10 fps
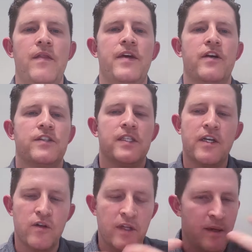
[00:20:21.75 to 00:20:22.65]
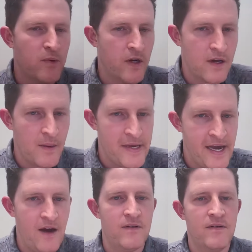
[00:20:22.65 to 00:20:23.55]
There's literally a book coming
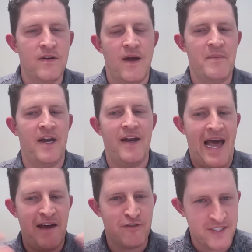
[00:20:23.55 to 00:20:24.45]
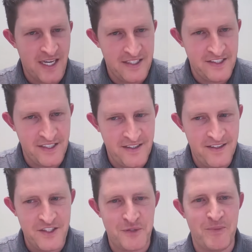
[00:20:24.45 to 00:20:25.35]
out. I'm not advertising
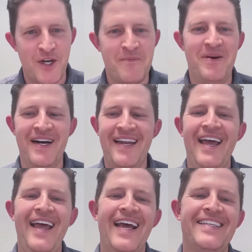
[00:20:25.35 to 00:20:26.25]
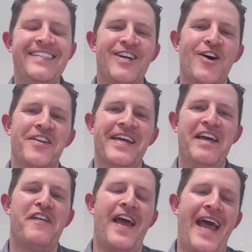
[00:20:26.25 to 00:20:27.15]
this book, but it's called
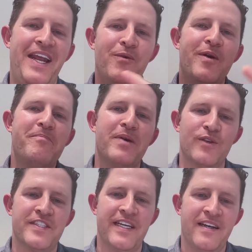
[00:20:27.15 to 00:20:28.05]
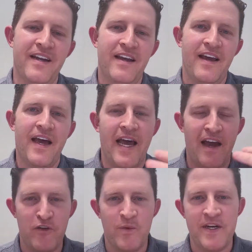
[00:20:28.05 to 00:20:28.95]
If Anyone Builds It,
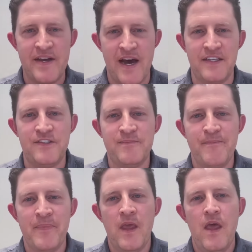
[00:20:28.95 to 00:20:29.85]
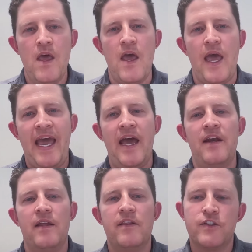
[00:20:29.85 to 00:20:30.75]
Everyone Dies.
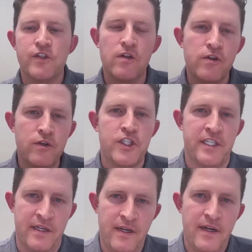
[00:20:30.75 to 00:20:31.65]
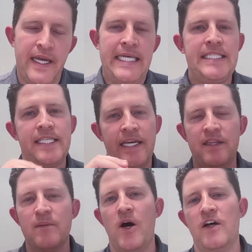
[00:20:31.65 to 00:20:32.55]
And the solution is to hit
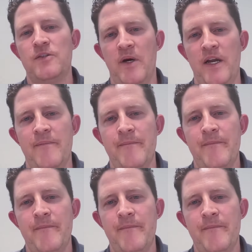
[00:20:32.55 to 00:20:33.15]
the pause button.